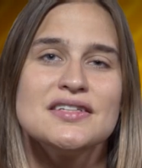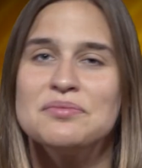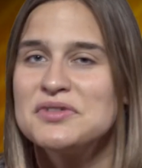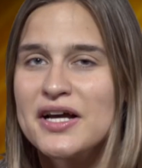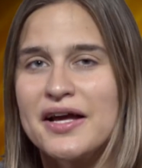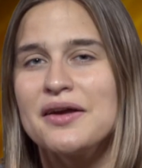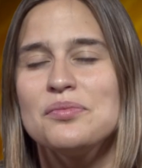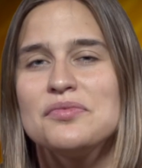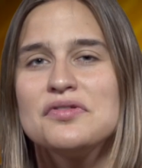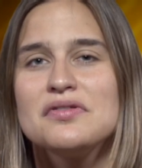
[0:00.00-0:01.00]

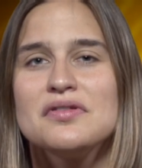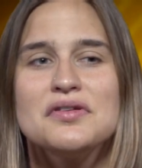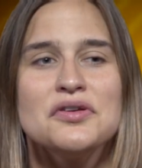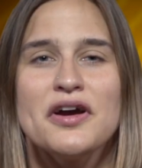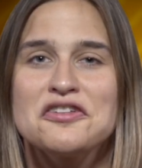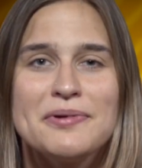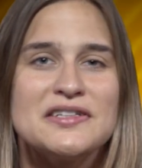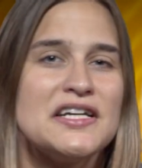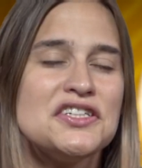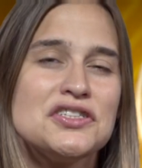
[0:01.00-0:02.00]
sometimes your
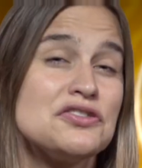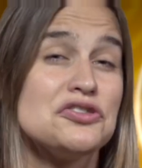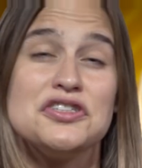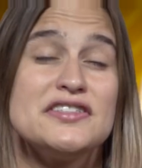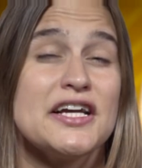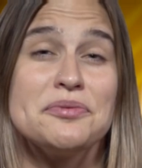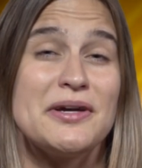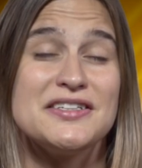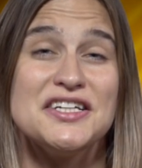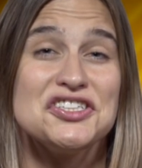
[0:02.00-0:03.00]
expectations are just
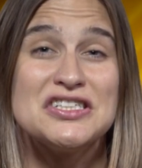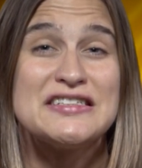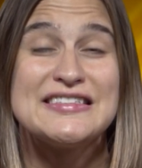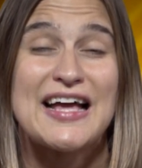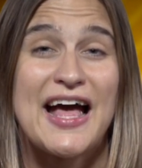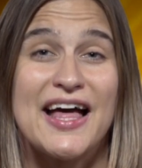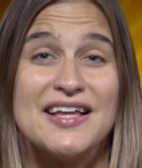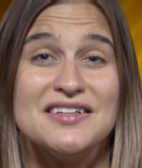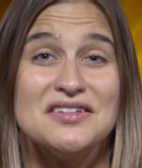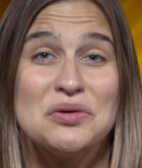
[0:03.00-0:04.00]
expectations
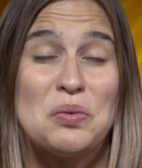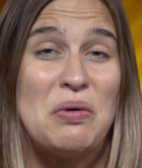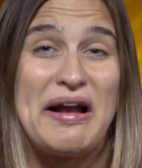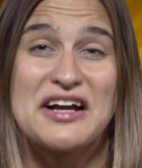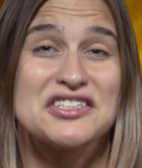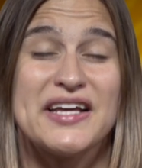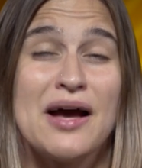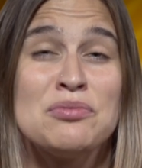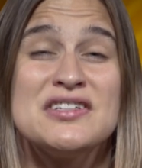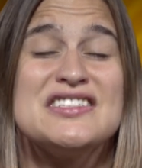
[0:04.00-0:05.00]
and what actually
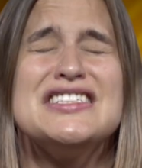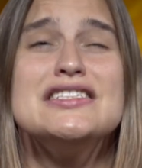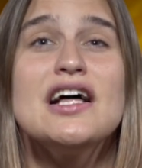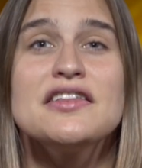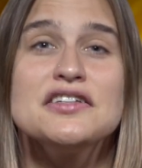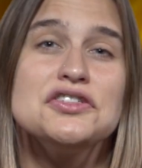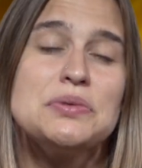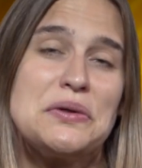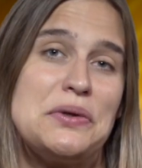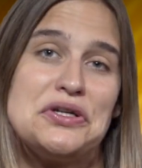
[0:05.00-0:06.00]
happens has nothing to do
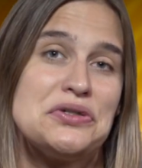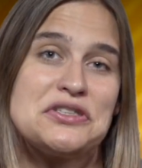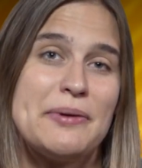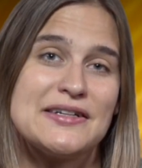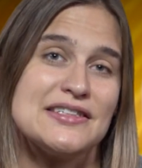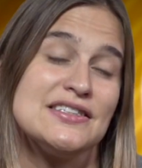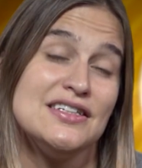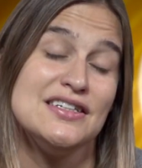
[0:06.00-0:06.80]
with what you're expecting.